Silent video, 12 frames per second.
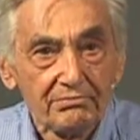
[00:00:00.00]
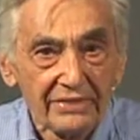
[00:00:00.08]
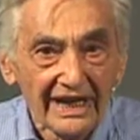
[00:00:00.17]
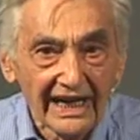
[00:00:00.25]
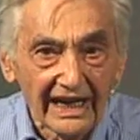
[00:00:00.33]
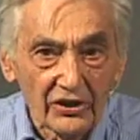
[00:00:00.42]

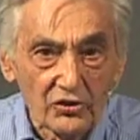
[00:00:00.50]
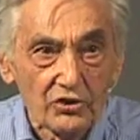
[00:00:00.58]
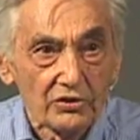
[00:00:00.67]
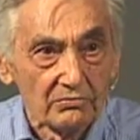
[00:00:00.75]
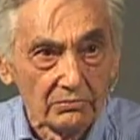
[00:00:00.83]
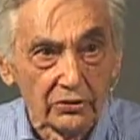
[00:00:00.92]

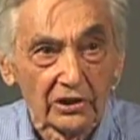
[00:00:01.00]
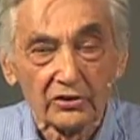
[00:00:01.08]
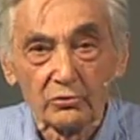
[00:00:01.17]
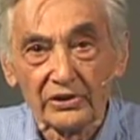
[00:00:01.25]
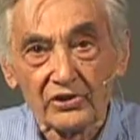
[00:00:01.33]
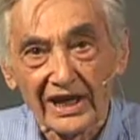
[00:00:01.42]
page
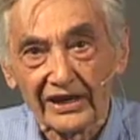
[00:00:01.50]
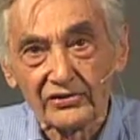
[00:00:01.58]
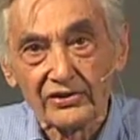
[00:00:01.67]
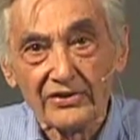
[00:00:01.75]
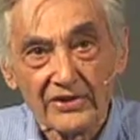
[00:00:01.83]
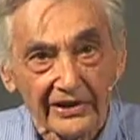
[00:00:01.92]
book which
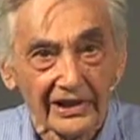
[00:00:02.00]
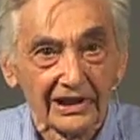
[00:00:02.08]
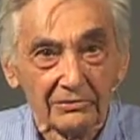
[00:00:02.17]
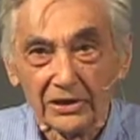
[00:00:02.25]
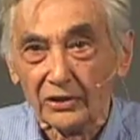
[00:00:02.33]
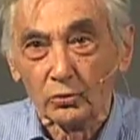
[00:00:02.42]
has
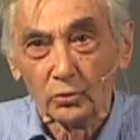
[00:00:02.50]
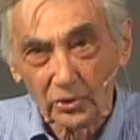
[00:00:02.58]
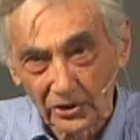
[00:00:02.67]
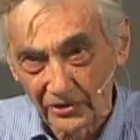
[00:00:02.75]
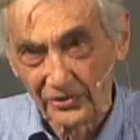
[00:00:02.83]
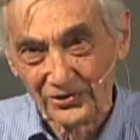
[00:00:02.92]
nothing but
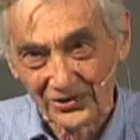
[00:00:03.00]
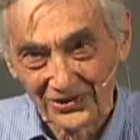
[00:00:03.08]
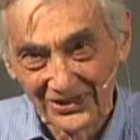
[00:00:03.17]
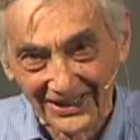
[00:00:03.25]
words.